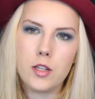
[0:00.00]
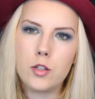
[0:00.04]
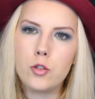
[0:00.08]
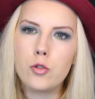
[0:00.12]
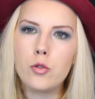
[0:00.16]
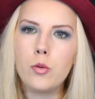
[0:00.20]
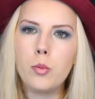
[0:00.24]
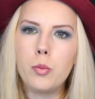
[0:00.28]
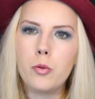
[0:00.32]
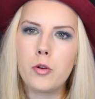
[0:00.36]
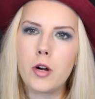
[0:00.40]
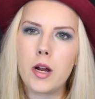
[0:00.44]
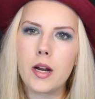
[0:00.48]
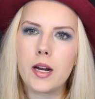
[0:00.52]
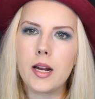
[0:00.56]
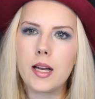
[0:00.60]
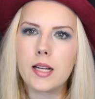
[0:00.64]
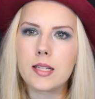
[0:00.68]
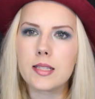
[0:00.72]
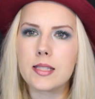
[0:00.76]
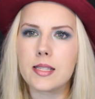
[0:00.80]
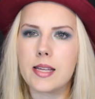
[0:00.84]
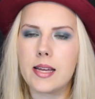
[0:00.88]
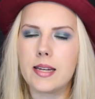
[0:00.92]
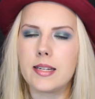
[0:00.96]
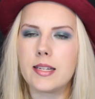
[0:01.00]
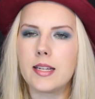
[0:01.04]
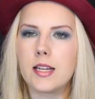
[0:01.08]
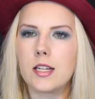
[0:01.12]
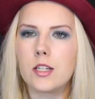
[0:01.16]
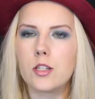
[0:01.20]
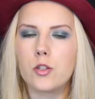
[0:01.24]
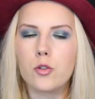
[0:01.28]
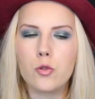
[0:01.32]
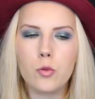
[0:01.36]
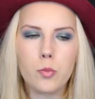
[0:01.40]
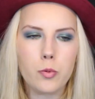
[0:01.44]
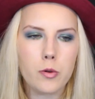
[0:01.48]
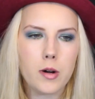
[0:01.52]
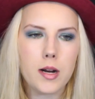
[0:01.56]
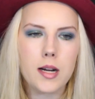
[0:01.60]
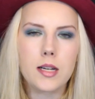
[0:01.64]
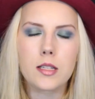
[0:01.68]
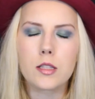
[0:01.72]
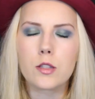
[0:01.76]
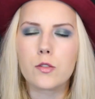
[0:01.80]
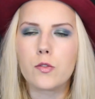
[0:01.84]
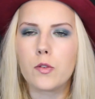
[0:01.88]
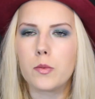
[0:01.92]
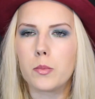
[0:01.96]
two products, and they're two
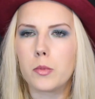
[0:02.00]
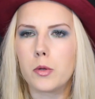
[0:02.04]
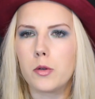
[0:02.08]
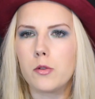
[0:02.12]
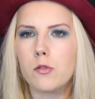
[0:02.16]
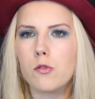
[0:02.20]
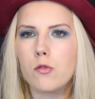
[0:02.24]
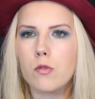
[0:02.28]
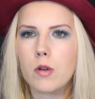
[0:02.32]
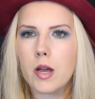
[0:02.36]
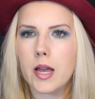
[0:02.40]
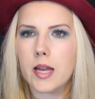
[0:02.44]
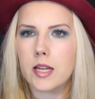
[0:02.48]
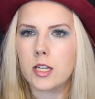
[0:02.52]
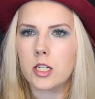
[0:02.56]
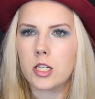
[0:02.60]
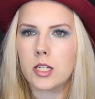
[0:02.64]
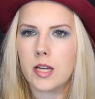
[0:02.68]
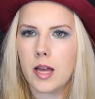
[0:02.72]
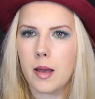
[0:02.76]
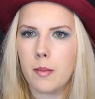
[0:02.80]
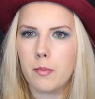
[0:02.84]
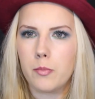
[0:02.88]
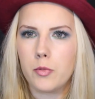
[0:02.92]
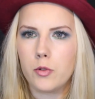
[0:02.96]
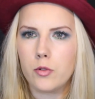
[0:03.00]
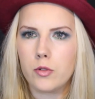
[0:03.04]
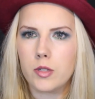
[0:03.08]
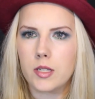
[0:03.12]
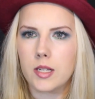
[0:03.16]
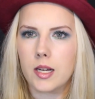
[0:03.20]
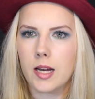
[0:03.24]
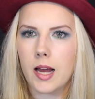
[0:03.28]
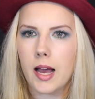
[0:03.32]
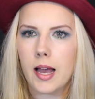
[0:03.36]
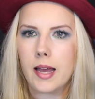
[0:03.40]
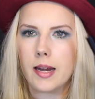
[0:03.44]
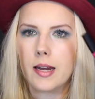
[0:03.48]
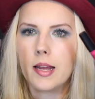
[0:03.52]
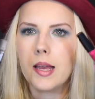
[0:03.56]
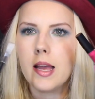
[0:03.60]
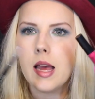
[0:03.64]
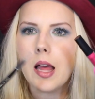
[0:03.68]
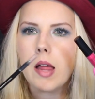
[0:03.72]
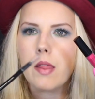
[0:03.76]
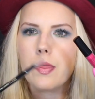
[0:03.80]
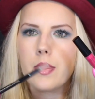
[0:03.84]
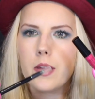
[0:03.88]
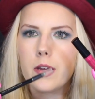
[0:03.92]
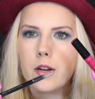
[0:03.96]
products from the new H&M Beauty line.
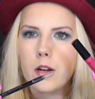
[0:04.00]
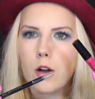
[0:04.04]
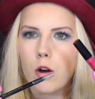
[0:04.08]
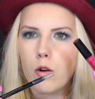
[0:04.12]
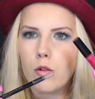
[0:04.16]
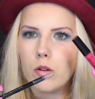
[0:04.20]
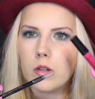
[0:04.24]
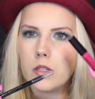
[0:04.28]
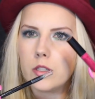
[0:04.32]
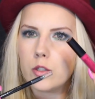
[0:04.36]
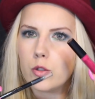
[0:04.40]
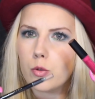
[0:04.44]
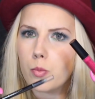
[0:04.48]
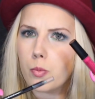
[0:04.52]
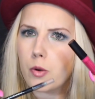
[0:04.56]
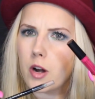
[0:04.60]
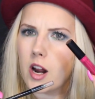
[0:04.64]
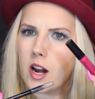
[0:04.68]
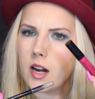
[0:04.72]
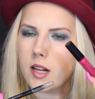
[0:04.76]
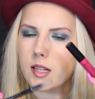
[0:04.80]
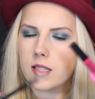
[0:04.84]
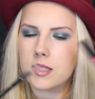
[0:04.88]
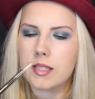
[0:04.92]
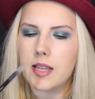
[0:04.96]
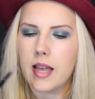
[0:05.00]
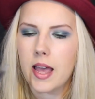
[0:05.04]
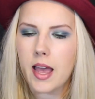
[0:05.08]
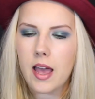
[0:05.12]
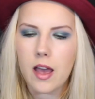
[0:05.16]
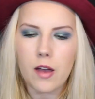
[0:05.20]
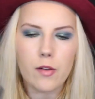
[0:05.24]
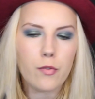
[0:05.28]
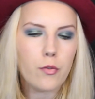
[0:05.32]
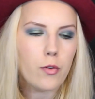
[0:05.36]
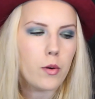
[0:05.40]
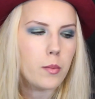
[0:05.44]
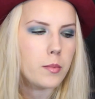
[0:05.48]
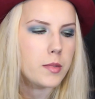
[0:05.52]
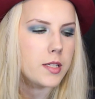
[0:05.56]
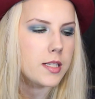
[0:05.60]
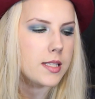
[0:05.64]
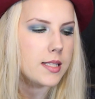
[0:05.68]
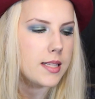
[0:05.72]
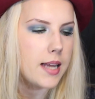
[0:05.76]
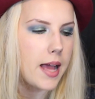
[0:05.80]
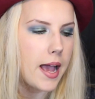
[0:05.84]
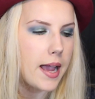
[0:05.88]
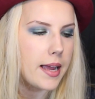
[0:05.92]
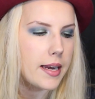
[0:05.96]
They're the only two products I have from
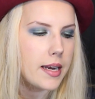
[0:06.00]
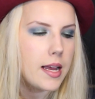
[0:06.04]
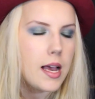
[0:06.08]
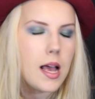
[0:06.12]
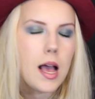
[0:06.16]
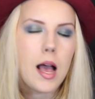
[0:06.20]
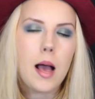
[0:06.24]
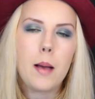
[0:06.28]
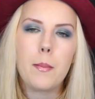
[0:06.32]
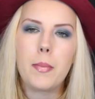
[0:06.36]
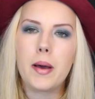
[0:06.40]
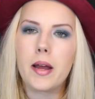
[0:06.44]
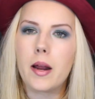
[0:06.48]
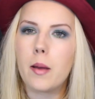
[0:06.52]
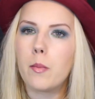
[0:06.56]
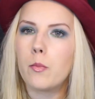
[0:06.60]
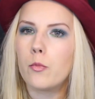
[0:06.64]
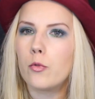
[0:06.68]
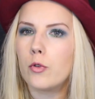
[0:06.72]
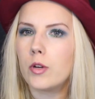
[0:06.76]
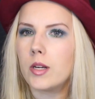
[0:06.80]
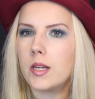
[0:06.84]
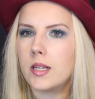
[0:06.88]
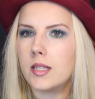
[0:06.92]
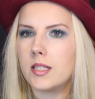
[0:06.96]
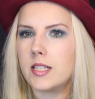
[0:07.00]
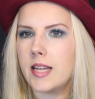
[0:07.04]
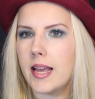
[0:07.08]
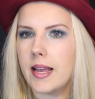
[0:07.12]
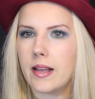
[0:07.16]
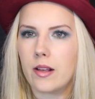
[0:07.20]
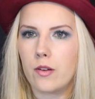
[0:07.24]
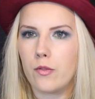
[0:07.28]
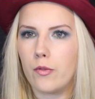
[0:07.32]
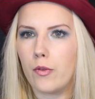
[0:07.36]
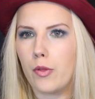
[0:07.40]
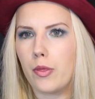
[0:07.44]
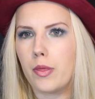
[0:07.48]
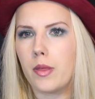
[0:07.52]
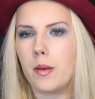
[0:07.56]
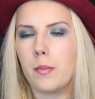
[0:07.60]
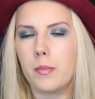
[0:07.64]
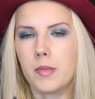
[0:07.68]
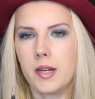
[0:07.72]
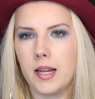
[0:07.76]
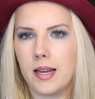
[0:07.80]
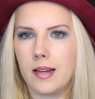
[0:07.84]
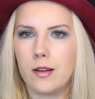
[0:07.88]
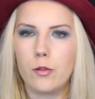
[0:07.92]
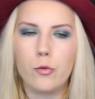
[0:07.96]
this line, but I'm really taken with
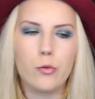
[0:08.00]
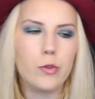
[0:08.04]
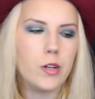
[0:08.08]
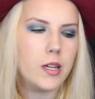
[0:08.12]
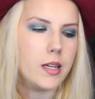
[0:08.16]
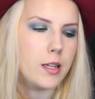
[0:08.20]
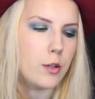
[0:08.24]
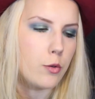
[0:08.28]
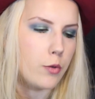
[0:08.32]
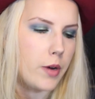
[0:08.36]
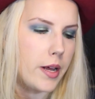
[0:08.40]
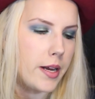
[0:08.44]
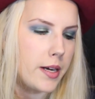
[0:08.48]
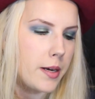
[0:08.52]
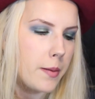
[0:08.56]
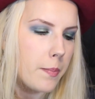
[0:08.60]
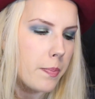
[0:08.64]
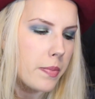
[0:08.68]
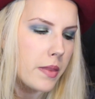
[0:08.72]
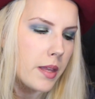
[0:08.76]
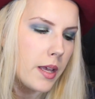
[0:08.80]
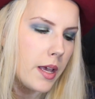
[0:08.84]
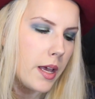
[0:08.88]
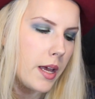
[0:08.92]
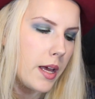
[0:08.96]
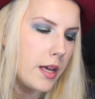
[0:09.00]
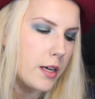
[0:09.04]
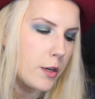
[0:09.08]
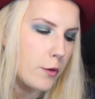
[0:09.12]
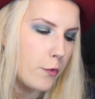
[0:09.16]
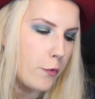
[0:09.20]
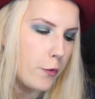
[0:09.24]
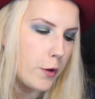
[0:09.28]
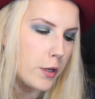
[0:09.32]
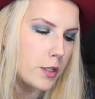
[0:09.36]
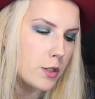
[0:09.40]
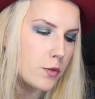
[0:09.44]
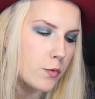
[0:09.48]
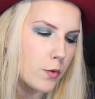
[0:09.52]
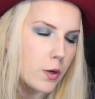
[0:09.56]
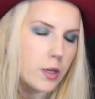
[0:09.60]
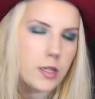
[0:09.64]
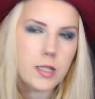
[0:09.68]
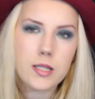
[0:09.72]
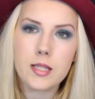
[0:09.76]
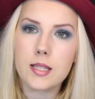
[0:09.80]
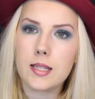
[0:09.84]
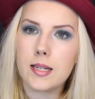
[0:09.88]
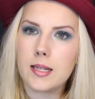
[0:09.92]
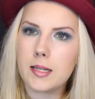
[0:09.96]
them. They're really great. The first one
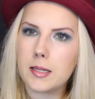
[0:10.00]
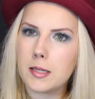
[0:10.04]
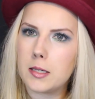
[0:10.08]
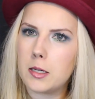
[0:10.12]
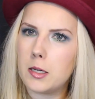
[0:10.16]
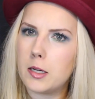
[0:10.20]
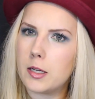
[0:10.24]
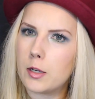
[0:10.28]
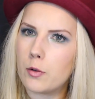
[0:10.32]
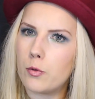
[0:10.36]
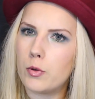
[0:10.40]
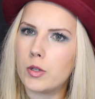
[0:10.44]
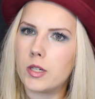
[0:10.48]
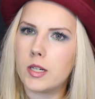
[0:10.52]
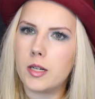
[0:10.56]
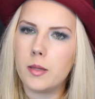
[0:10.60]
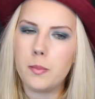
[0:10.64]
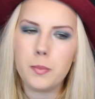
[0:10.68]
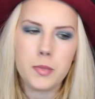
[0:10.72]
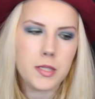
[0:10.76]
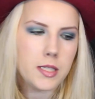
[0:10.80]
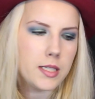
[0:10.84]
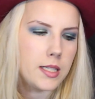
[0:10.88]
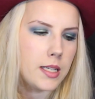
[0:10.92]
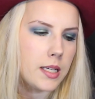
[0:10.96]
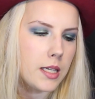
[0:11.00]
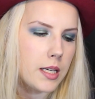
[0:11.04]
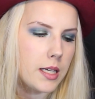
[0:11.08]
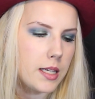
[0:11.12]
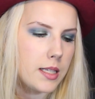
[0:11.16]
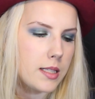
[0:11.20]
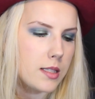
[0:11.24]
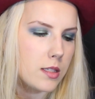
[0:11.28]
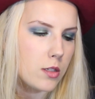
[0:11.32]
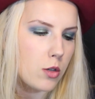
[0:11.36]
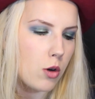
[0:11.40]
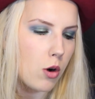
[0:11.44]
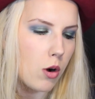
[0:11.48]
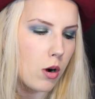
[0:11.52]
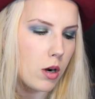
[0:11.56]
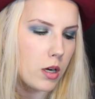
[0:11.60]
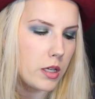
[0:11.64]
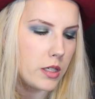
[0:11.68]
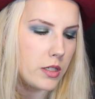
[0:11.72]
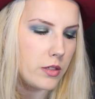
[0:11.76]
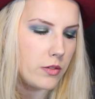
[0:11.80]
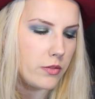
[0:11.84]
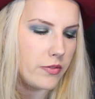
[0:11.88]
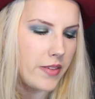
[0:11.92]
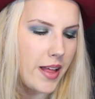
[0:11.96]
is another liquid lipstick. It's
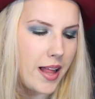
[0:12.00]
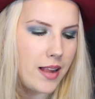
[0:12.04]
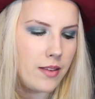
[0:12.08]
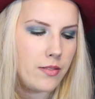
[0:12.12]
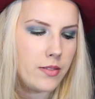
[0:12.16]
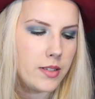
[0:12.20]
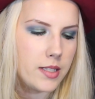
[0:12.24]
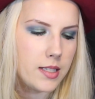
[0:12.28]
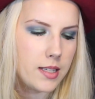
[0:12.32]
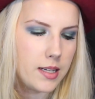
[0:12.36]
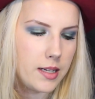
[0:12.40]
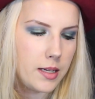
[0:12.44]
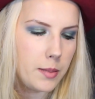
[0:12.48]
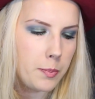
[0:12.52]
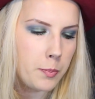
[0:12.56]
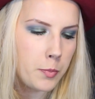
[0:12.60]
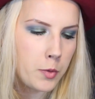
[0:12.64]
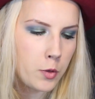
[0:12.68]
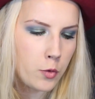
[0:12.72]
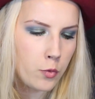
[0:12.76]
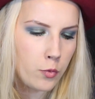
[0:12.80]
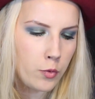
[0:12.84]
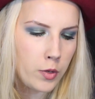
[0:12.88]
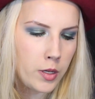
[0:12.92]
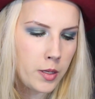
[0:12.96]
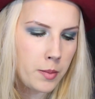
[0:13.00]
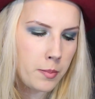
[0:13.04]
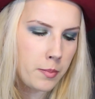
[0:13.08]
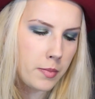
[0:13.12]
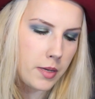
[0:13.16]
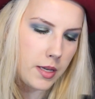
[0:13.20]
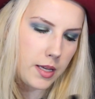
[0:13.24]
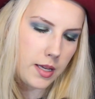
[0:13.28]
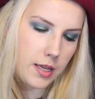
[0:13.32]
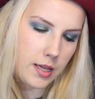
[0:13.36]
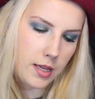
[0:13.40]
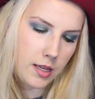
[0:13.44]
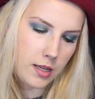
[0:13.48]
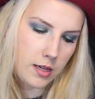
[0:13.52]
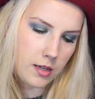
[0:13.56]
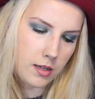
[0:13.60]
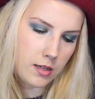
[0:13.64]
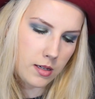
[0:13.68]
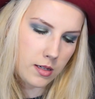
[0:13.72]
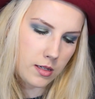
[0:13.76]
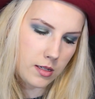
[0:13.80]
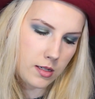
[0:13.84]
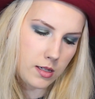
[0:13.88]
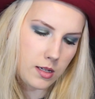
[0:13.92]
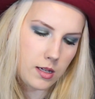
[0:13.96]
called Velvet Lip Cream
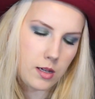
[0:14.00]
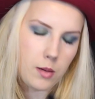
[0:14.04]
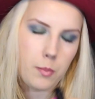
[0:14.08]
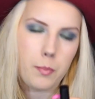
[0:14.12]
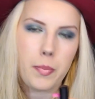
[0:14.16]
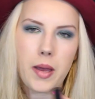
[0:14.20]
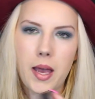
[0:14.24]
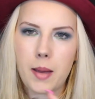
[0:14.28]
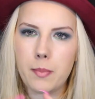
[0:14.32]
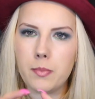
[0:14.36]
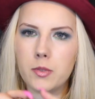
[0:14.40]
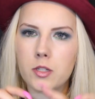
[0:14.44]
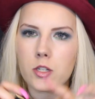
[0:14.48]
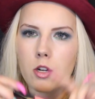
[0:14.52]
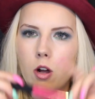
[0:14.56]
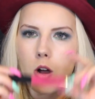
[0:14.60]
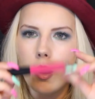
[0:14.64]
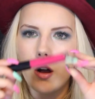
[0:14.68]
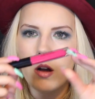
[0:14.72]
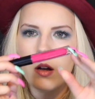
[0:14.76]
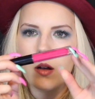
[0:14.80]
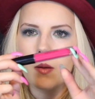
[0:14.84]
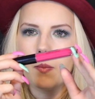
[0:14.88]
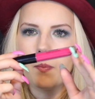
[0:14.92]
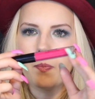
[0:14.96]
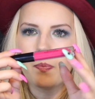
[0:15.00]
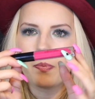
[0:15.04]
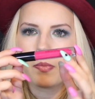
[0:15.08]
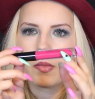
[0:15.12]
in Pep Talk.